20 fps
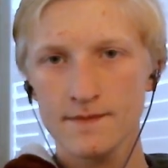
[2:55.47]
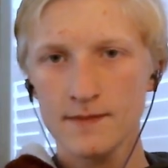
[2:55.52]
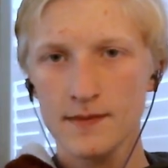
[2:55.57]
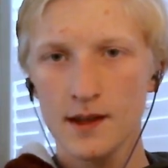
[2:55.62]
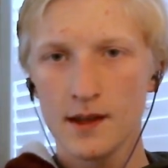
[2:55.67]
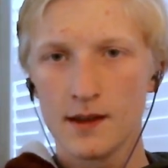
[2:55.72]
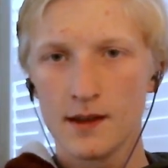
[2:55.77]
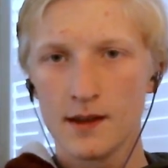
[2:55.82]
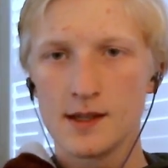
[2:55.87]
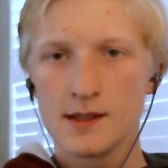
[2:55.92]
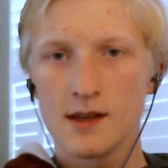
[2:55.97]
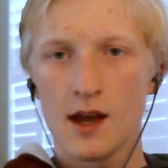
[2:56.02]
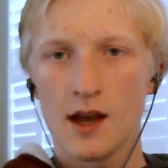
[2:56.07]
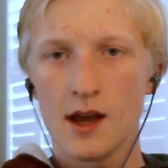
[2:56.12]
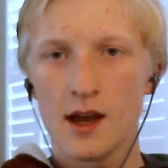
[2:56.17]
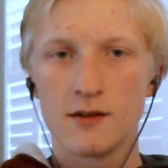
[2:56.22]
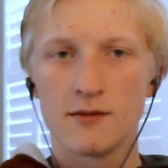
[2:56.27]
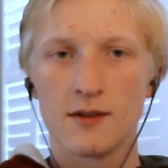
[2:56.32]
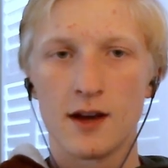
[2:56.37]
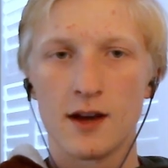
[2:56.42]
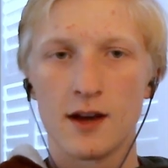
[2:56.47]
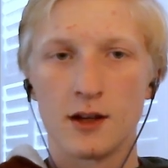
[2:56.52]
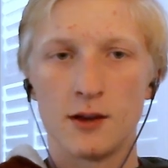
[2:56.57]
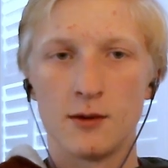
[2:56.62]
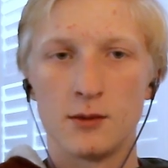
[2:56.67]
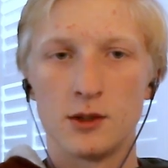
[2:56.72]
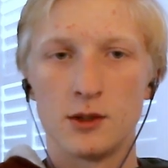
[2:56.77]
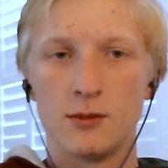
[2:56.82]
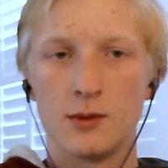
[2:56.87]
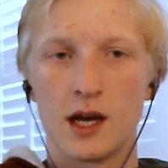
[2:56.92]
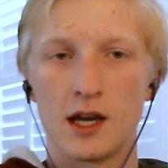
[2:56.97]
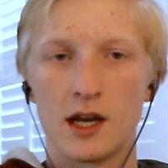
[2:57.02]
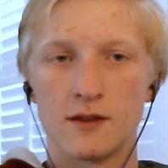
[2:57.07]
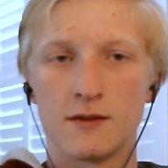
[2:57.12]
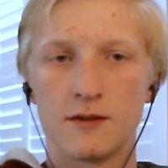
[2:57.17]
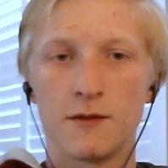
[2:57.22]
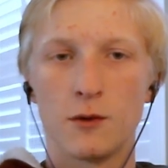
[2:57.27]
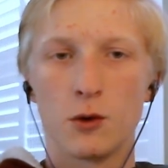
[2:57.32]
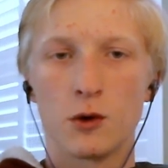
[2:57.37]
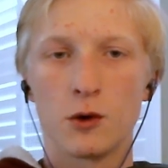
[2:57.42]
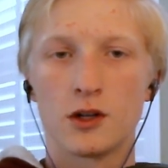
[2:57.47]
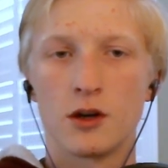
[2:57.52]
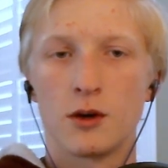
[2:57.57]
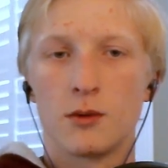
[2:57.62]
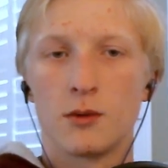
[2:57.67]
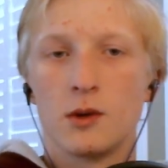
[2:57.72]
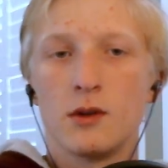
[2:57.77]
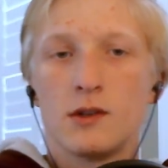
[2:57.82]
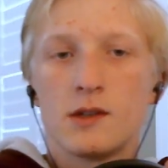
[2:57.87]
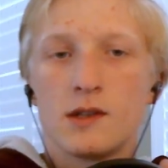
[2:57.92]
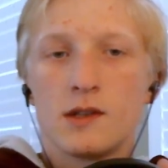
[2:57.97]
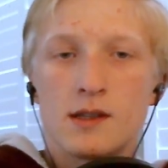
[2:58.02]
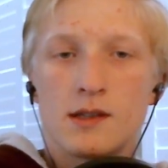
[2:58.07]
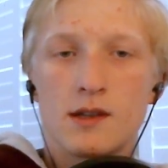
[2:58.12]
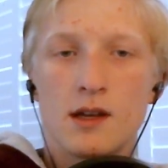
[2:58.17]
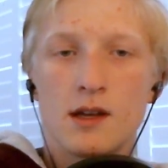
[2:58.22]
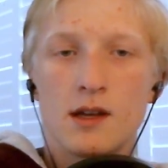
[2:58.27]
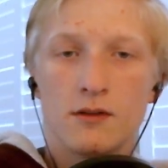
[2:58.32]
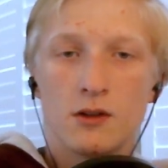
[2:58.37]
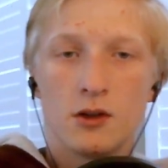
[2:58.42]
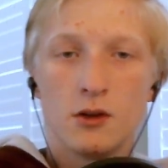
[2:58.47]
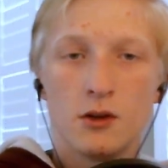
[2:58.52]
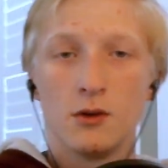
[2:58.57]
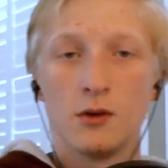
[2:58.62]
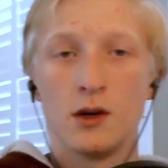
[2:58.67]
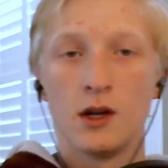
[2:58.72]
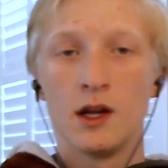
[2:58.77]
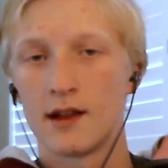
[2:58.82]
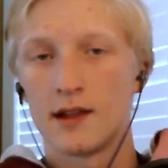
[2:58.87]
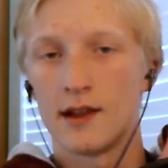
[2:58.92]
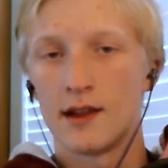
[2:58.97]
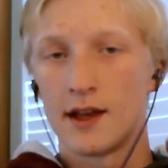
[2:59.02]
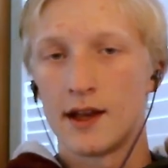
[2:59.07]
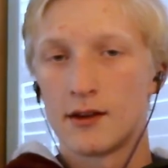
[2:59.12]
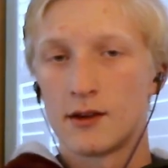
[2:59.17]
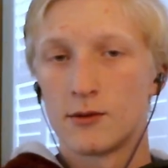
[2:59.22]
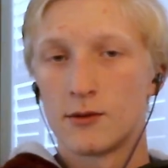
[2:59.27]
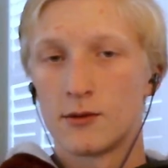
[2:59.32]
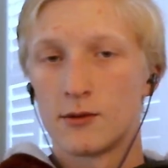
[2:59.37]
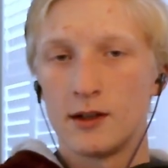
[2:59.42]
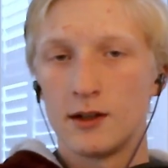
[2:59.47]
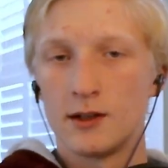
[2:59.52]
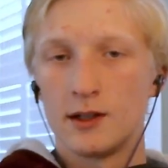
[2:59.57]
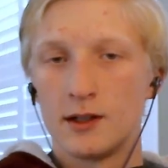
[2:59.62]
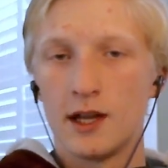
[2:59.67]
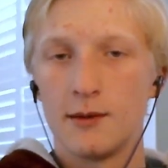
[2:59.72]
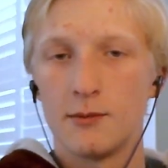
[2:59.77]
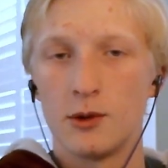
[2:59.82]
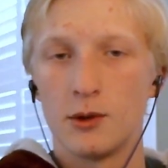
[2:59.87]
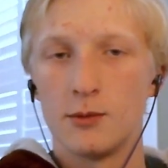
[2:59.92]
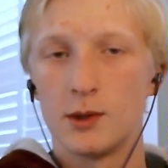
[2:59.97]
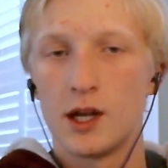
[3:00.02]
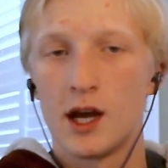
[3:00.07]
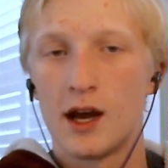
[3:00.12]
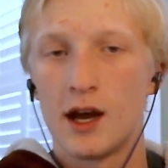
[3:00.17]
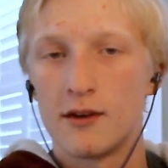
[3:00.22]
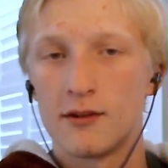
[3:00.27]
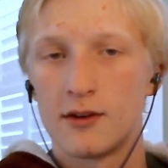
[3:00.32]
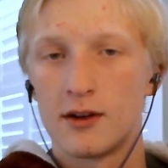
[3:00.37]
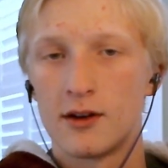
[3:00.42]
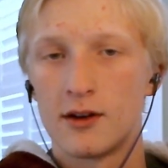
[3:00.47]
This kind of vacuum tube has 4 terminals instead of 2 like regular light bulb would have.